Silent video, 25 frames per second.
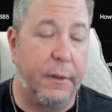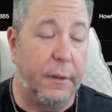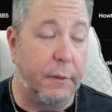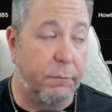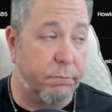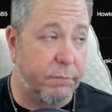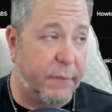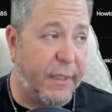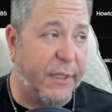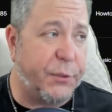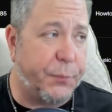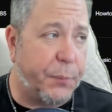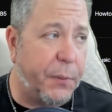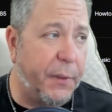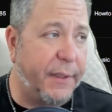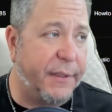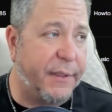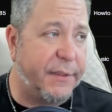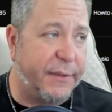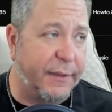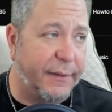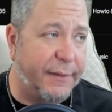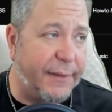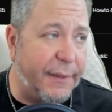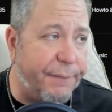That's pretty
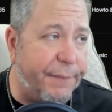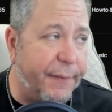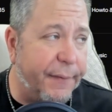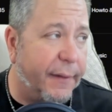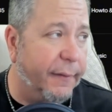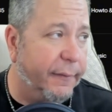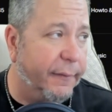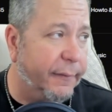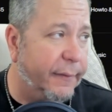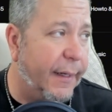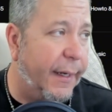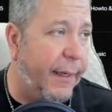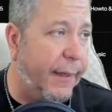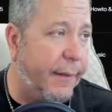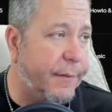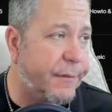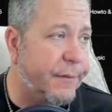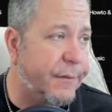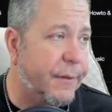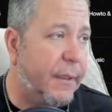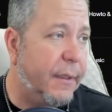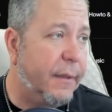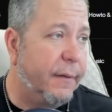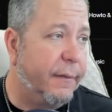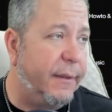significant,
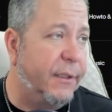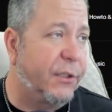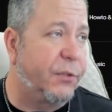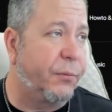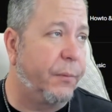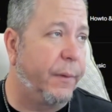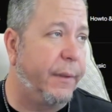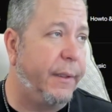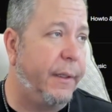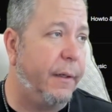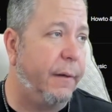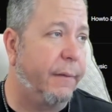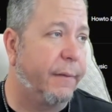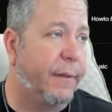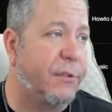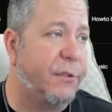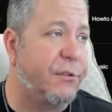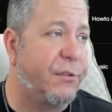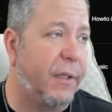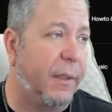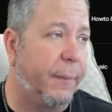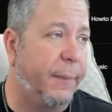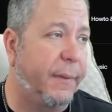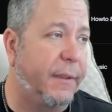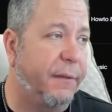guys. This one here, this
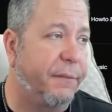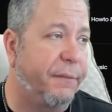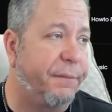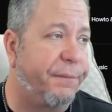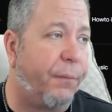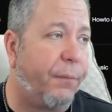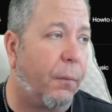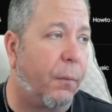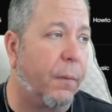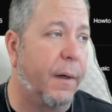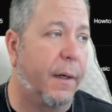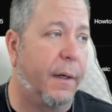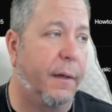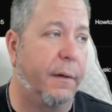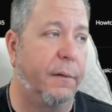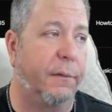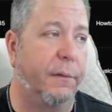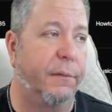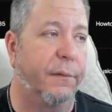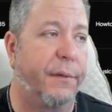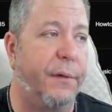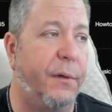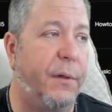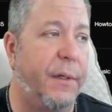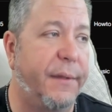gentleman did
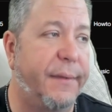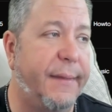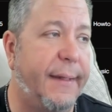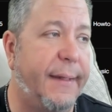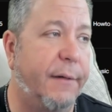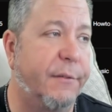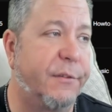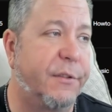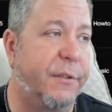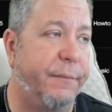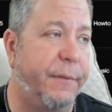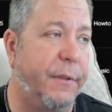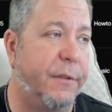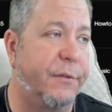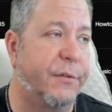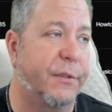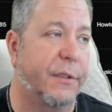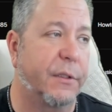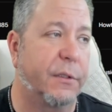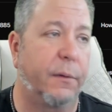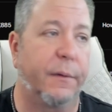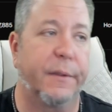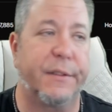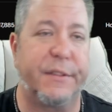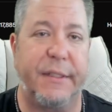430,000 views, a
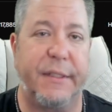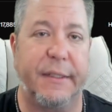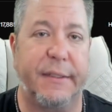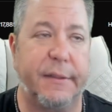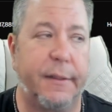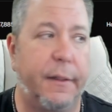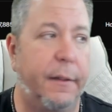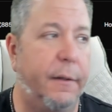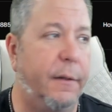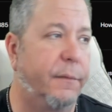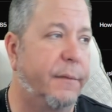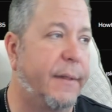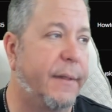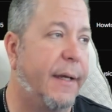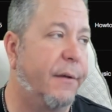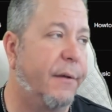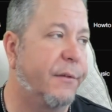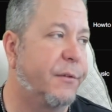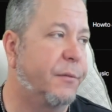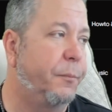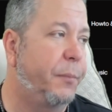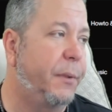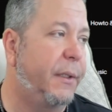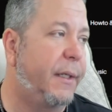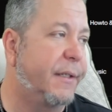total of
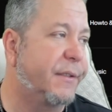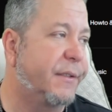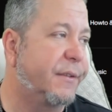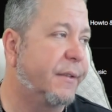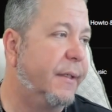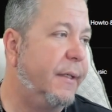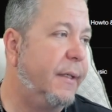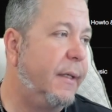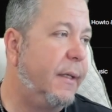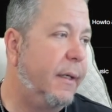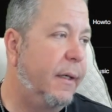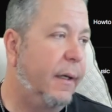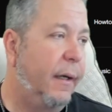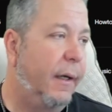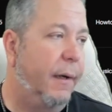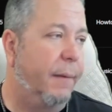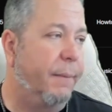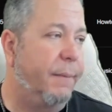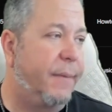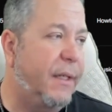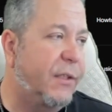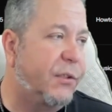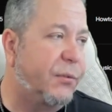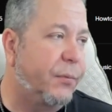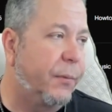600,000 plus.
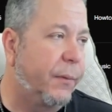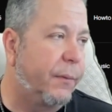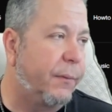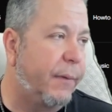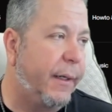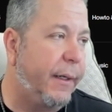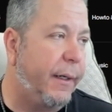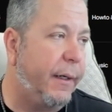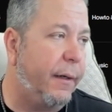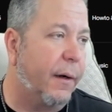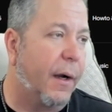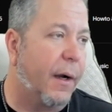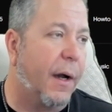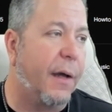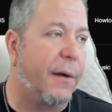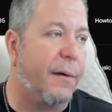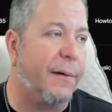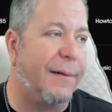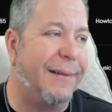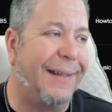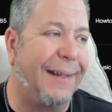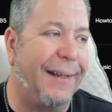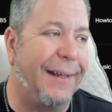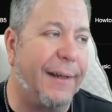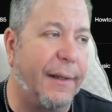This one right here,
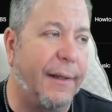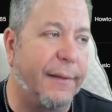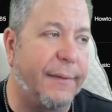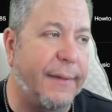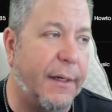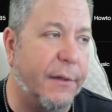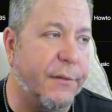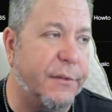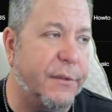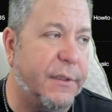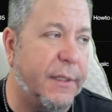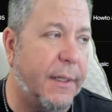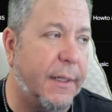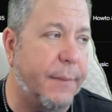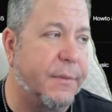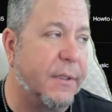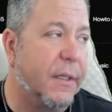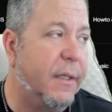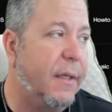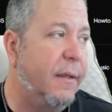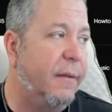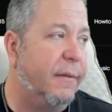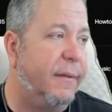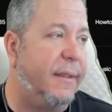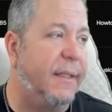199,000 times.
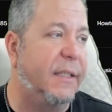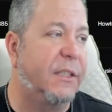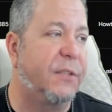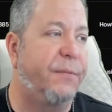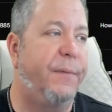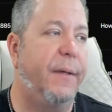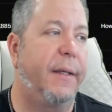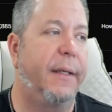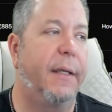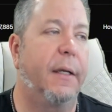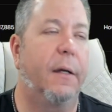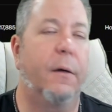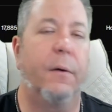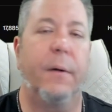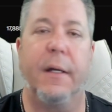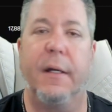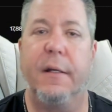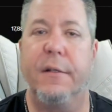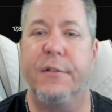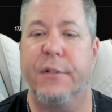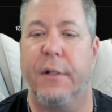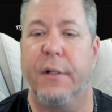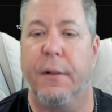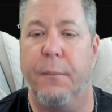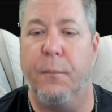This video
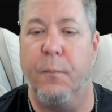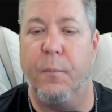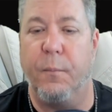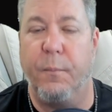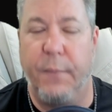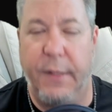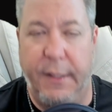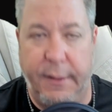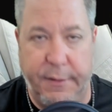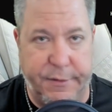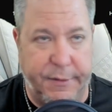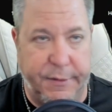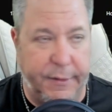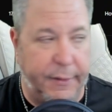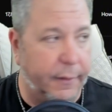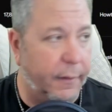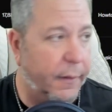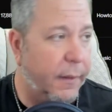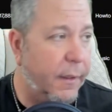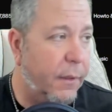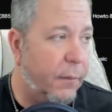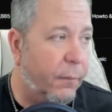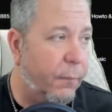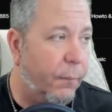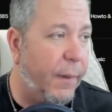is amazing.
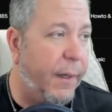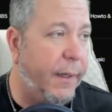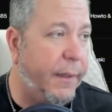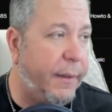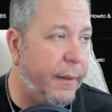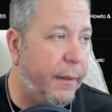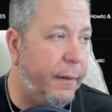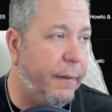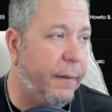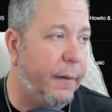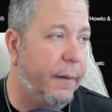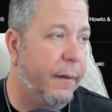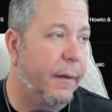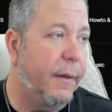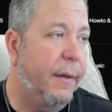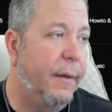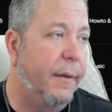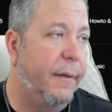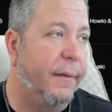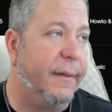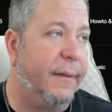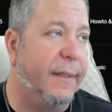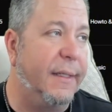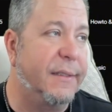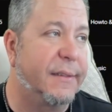Right here,
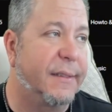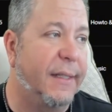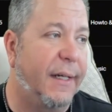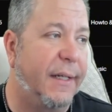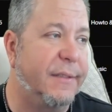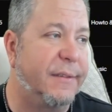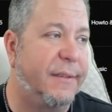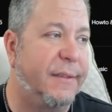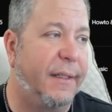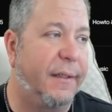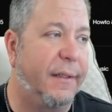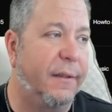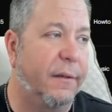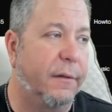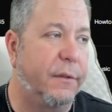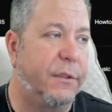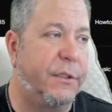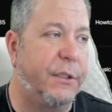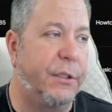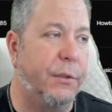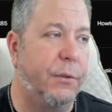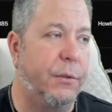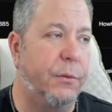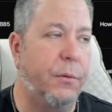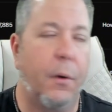these guys did
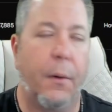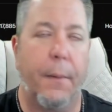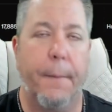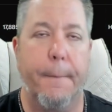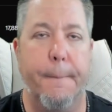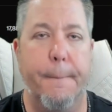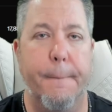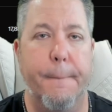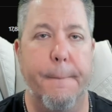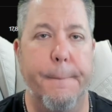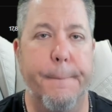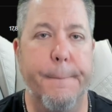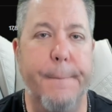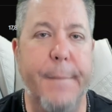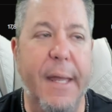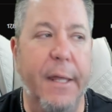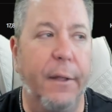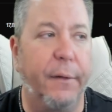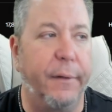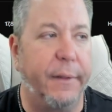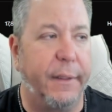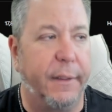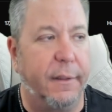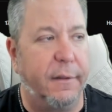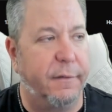2
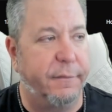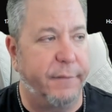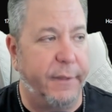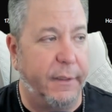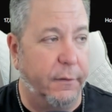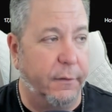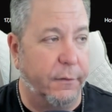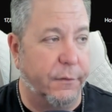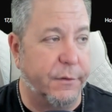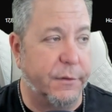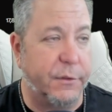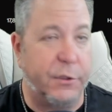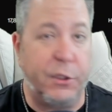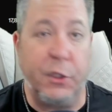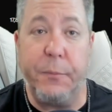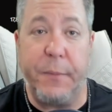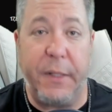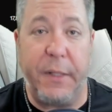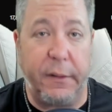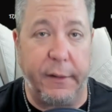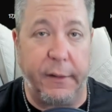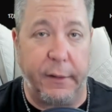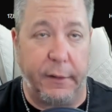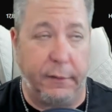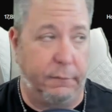million views. 2
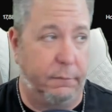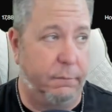million.